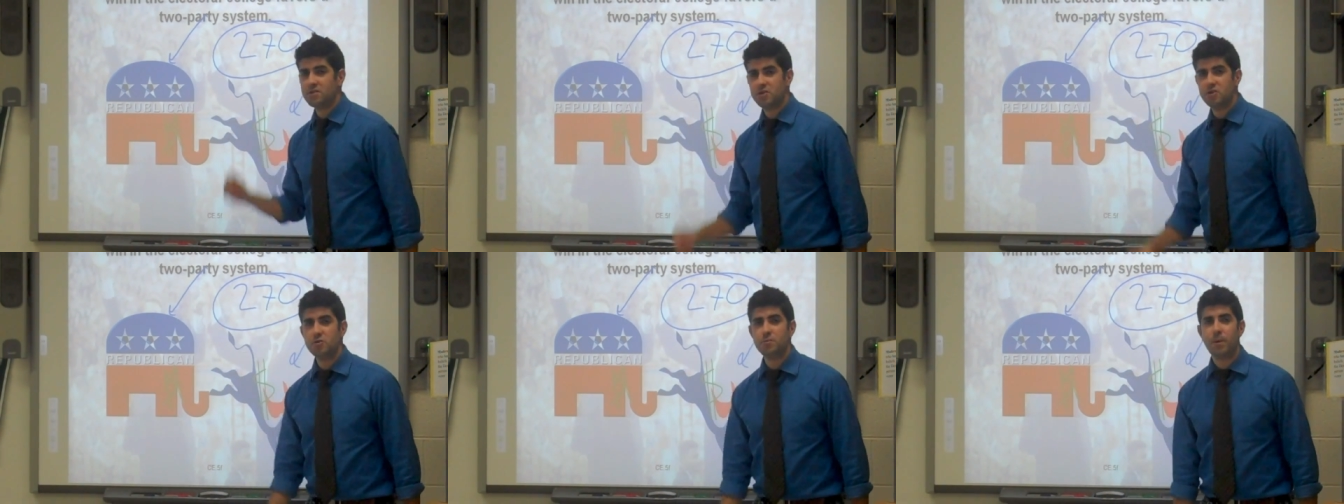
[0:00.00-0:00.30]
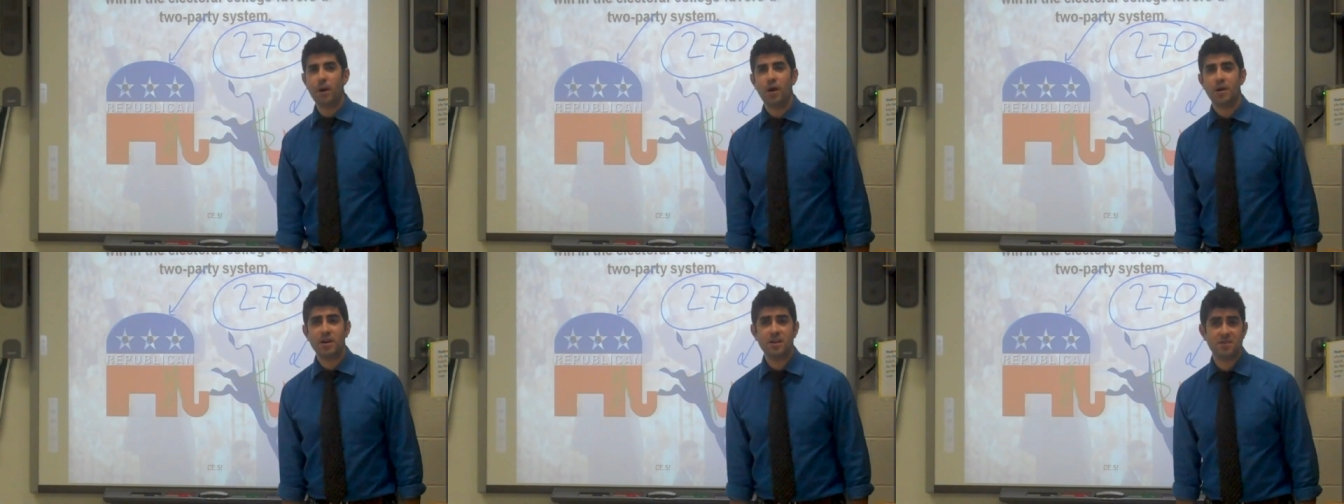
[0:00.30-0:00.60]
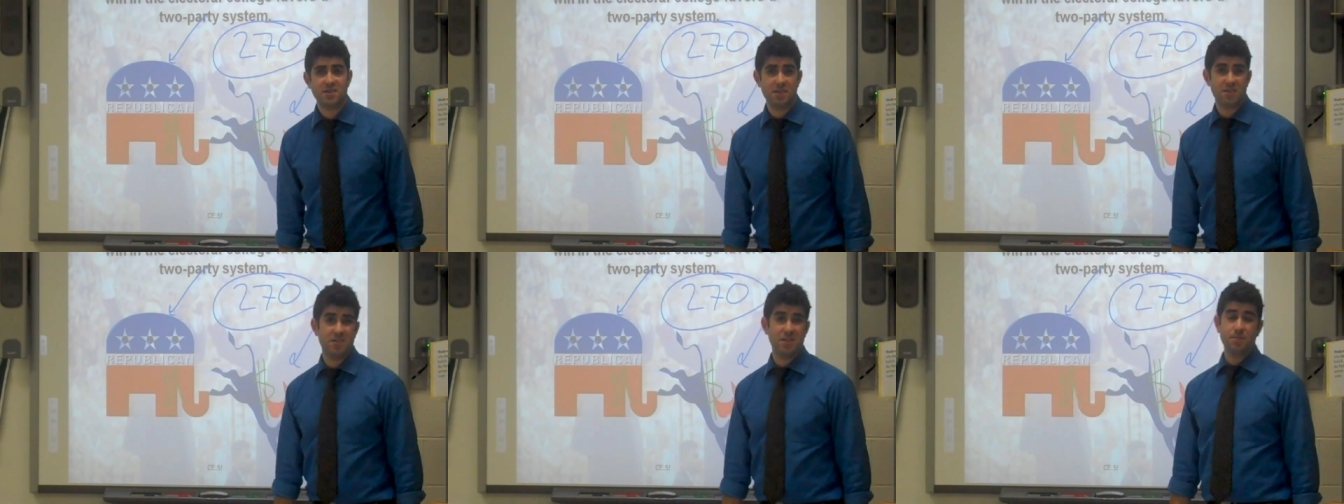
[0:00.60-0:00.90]
the two-party
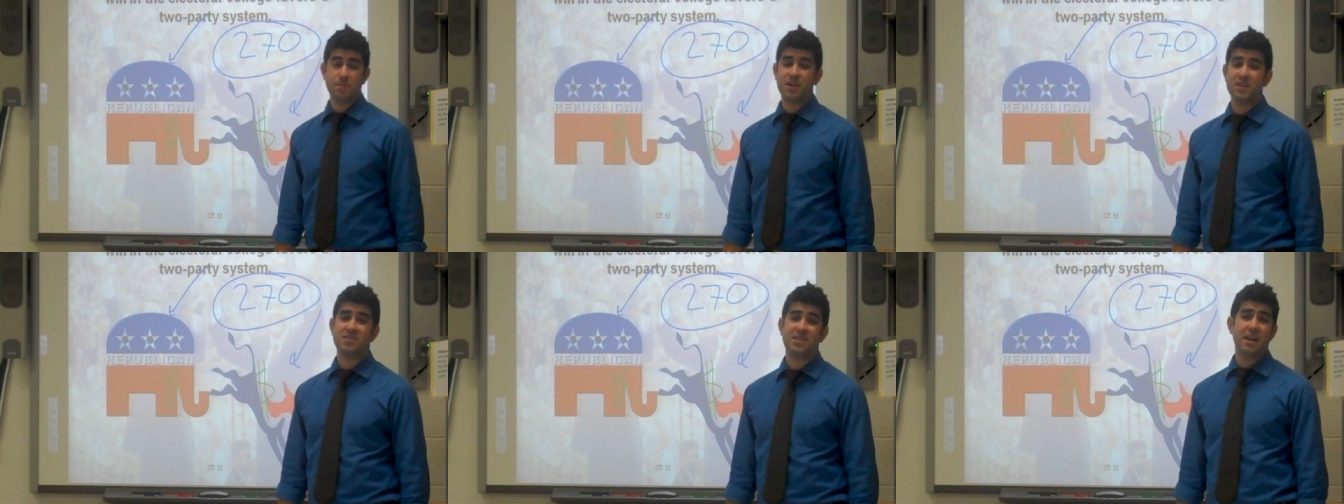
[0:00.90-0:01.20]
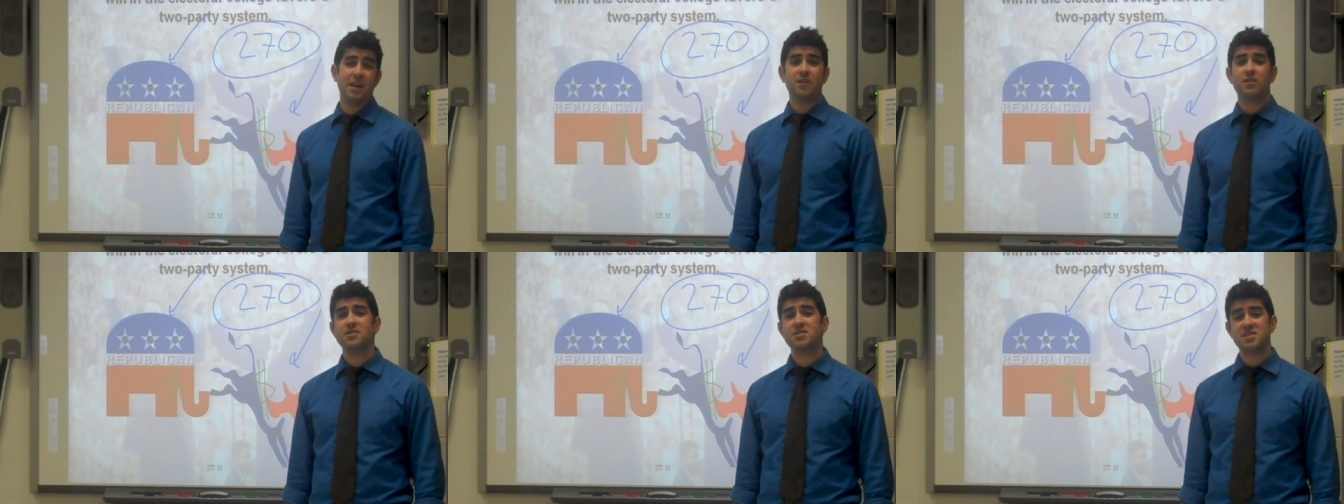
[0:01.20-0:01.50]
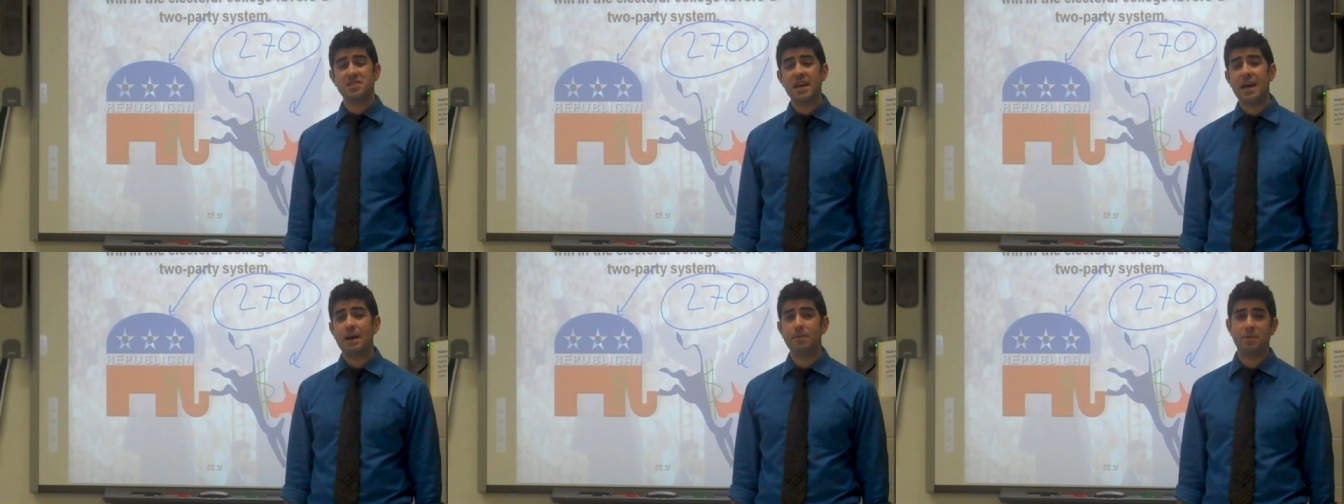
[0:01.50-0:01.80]
system because they are
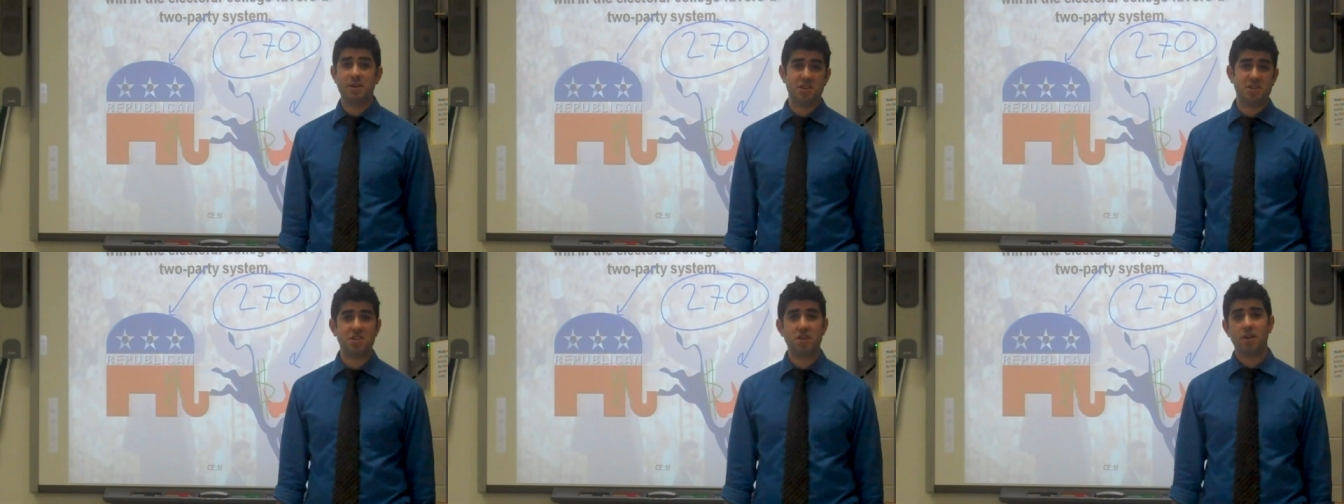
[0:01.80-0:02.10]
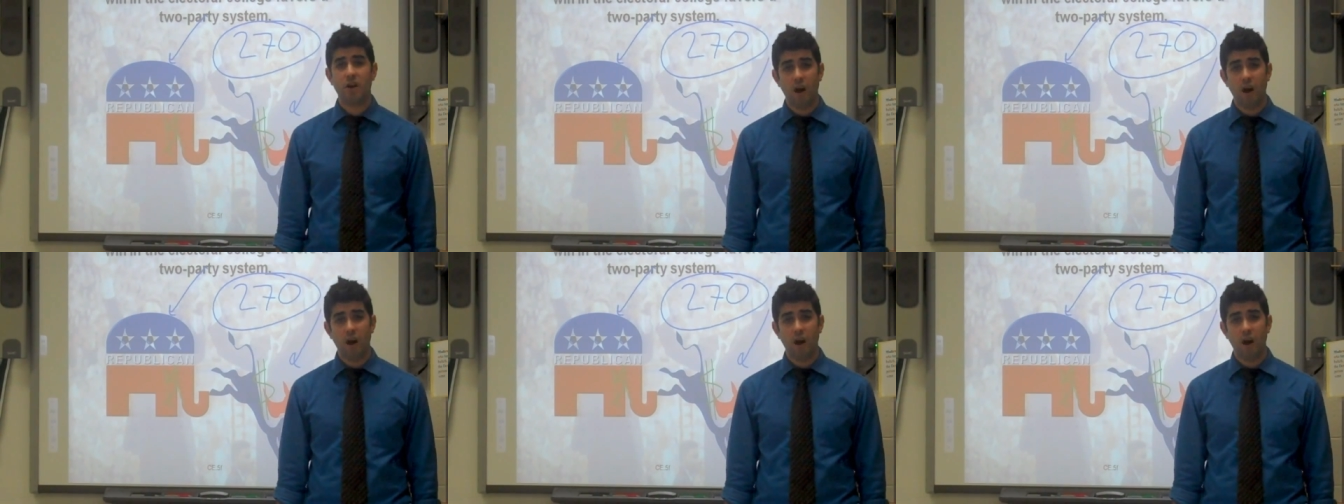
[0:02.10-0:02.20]
established